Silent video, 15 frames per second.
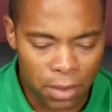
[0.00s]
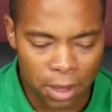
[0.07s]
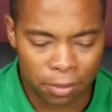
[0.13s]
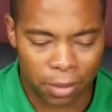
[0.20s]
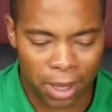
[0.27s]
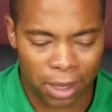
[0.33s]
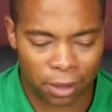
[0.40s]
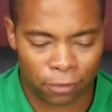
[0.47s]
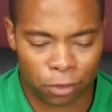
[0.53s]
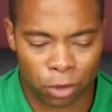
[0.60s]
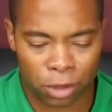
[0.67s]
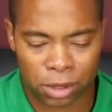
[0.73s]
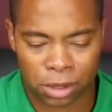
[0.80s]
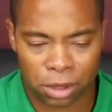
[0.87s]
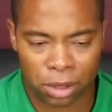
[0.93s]
But of
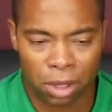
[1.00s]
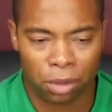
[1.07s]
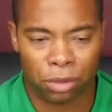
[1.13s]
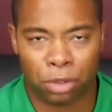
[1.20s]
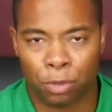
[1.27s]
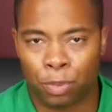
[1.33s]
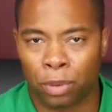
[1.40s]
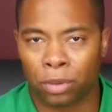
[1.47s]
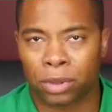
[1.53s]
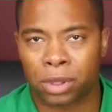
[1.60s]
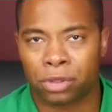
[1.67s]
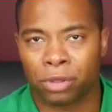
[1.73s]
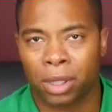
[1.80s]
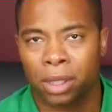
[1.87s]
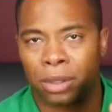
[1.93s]
course, you know, you pulled the
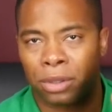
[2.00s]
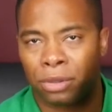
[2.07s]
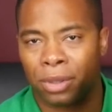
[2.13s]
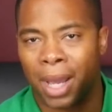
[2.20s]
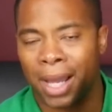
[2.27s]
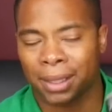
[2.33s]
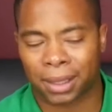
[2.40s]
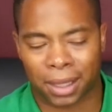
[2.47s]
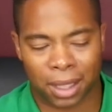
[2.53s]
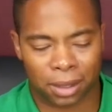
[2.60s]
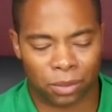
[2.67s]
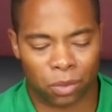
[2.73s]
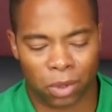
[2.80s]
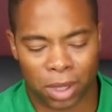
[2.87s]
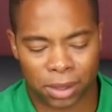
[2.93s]
trigger, you cocked the
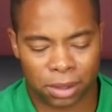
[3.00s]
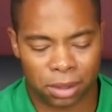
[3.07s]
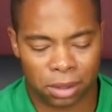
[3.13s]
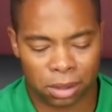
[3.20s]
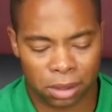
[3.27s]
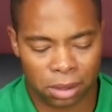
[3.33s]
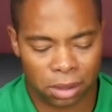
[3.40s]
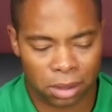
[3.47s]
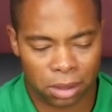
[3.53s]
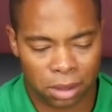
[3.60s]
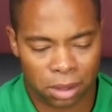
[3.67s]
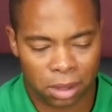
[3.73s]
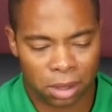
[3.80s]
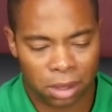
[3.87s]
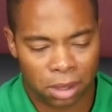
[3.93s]
gun once,
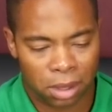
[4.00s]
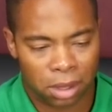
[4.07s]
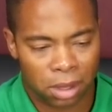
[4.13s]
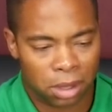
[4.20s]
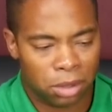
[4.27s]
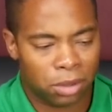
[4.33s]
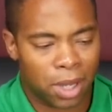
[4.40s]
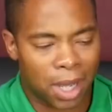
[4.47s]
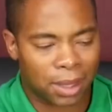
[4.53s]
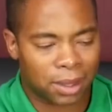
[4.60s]
you